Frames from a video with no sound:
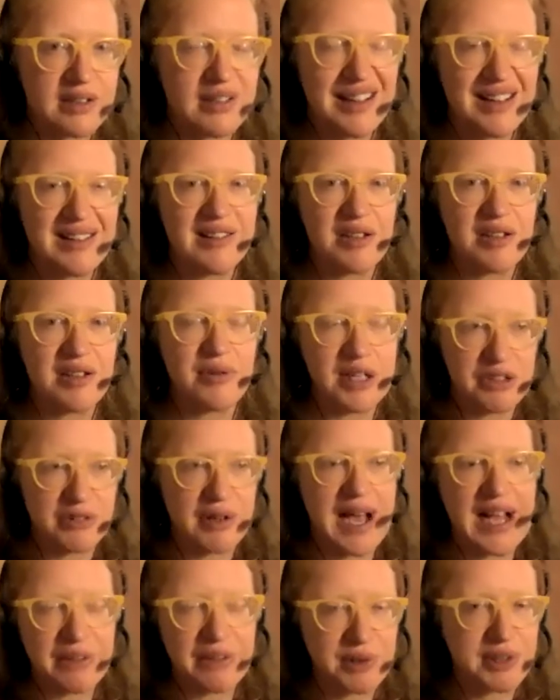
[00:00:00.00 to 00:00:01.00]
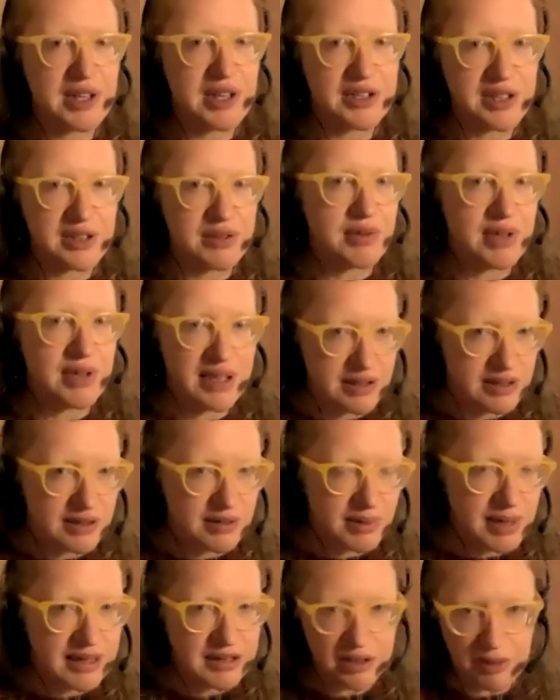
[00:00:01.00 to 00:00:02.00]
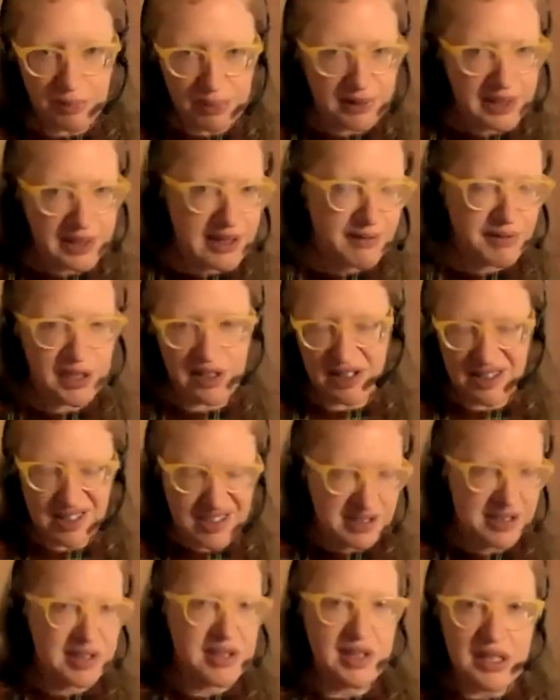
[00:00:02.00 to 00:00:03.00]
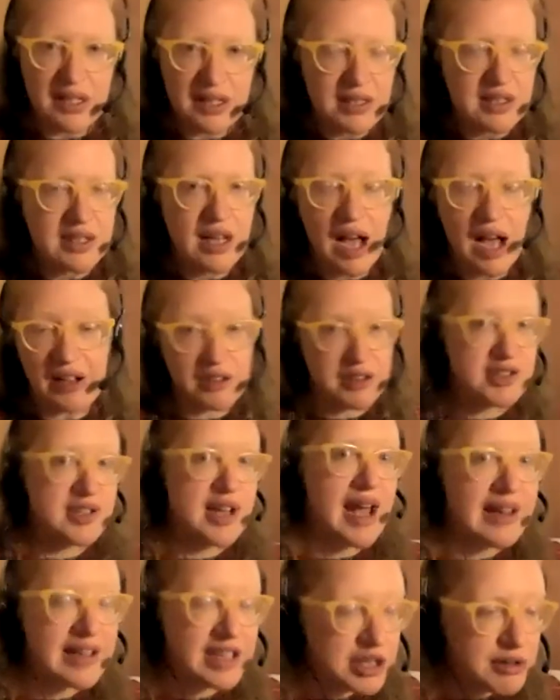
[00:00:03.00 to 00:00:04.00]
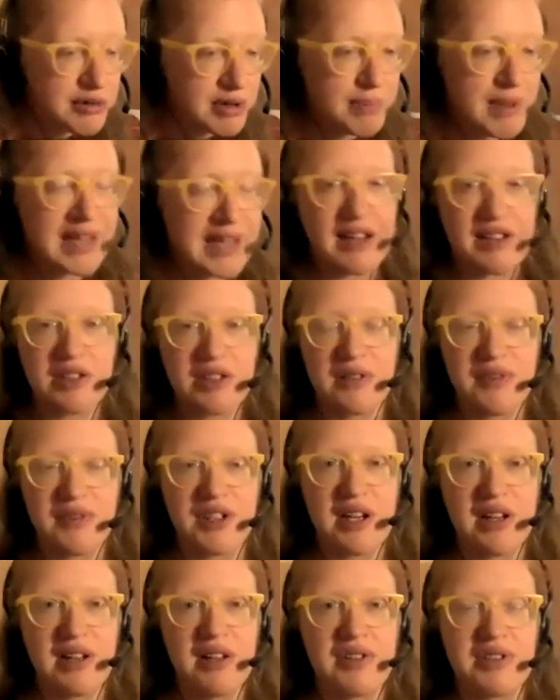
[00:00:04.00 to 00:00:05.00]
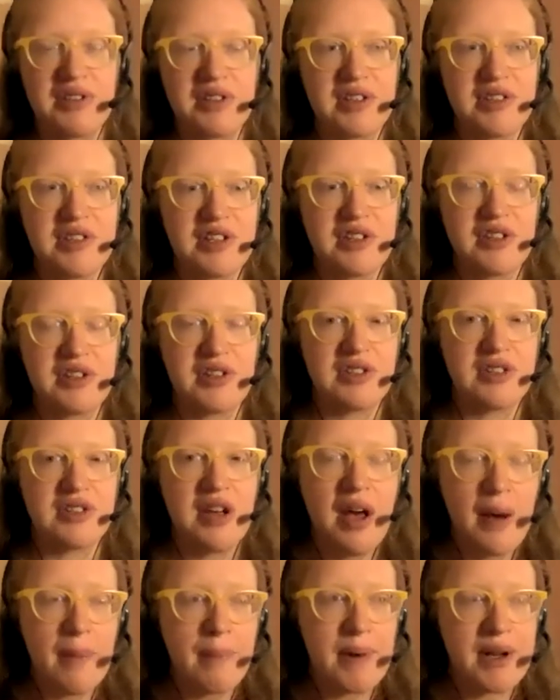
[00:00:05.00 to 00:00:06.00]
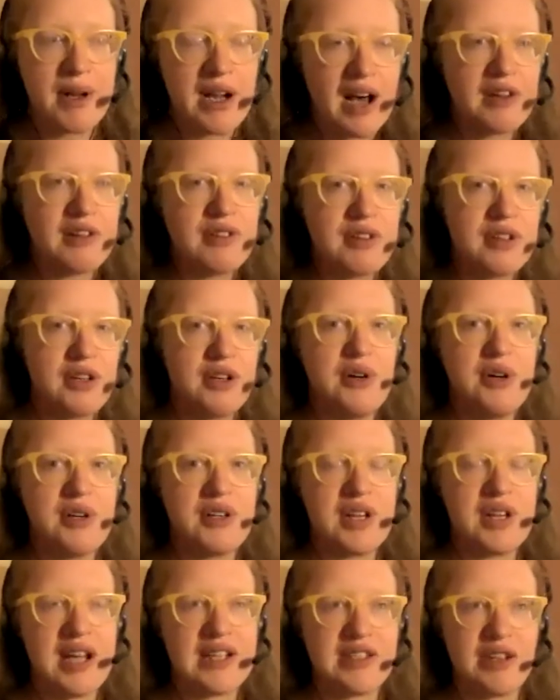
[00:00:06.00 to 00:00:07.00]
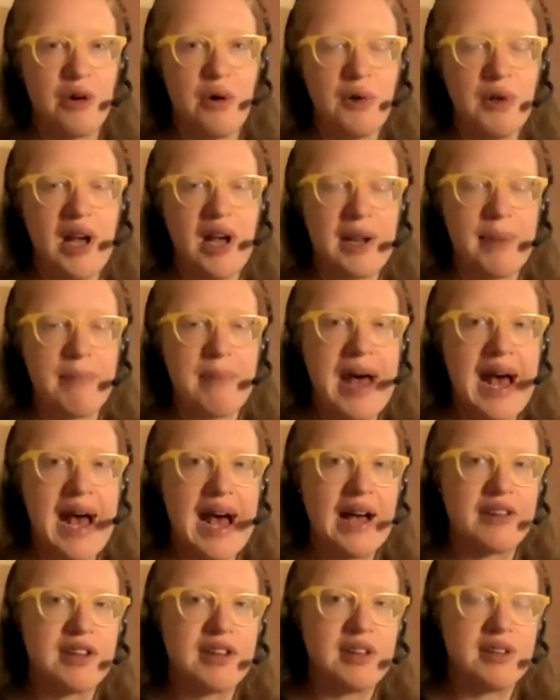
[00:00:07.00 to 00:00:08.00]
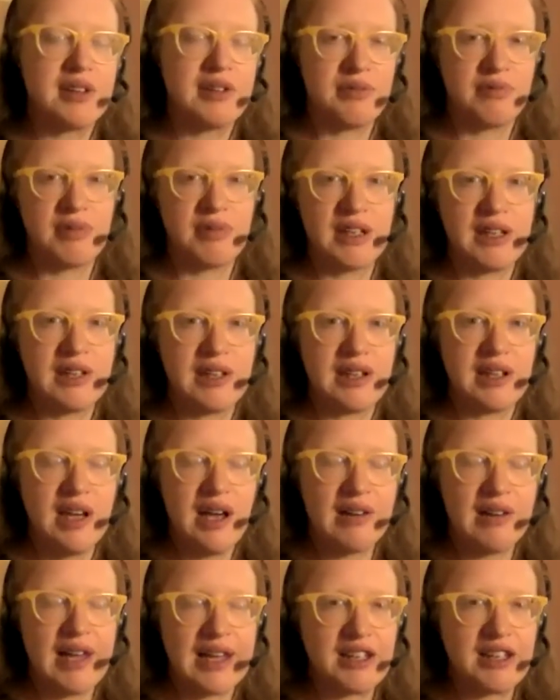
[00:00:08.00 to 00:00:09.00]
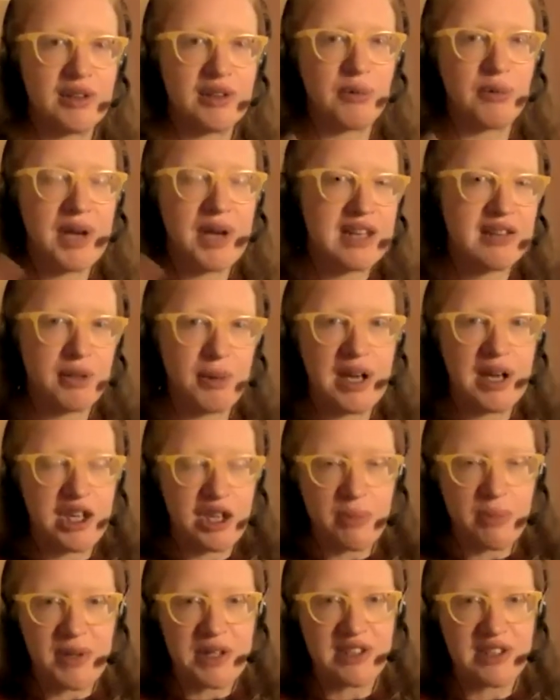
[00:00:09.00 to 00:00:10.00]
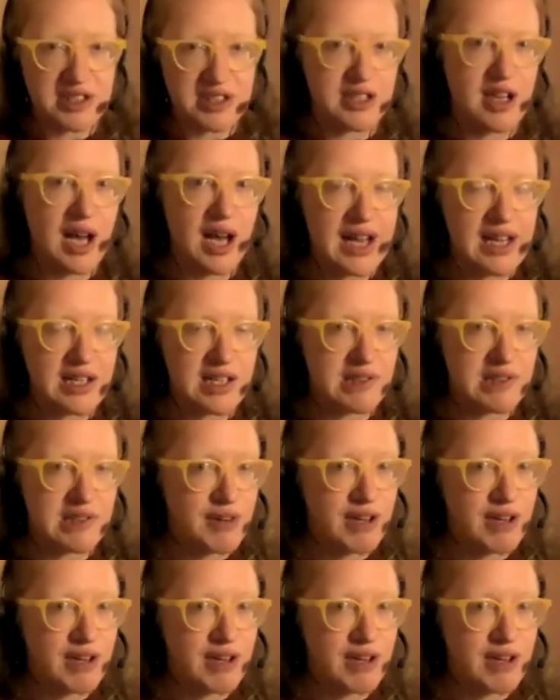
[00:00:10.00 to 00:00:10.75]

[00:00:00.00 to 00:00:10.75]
you interact with it, and you believe that it's understanding you and making sort of intelligent decisions, but under the hood it's a whole lot of math, really. Like the way humans decide is